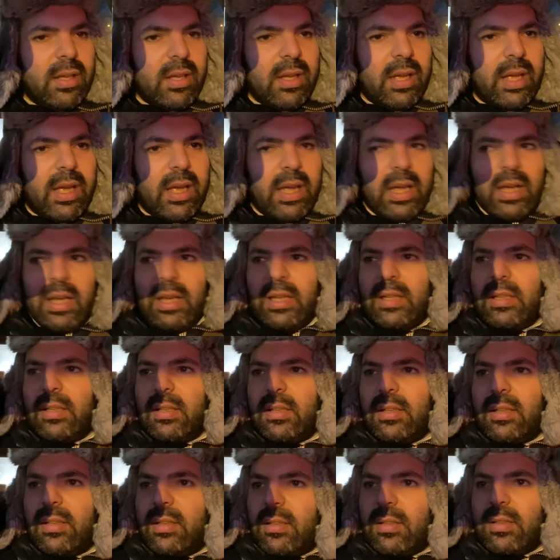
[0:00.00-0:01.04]
And
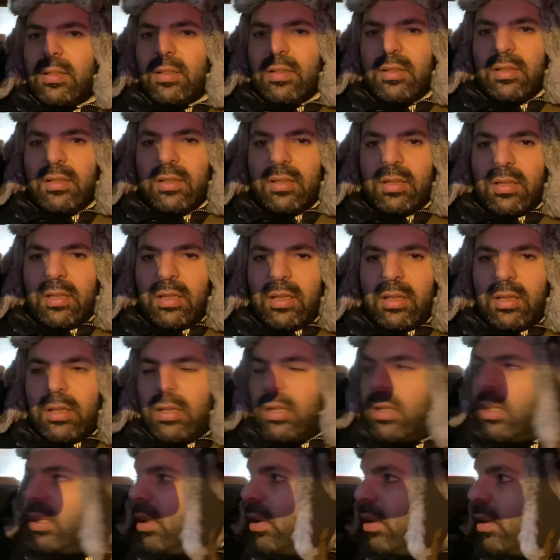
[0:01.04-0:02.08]

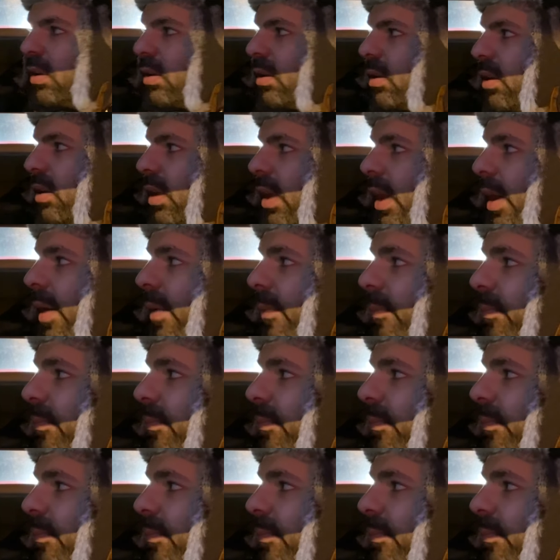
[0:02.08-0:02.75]
yeah.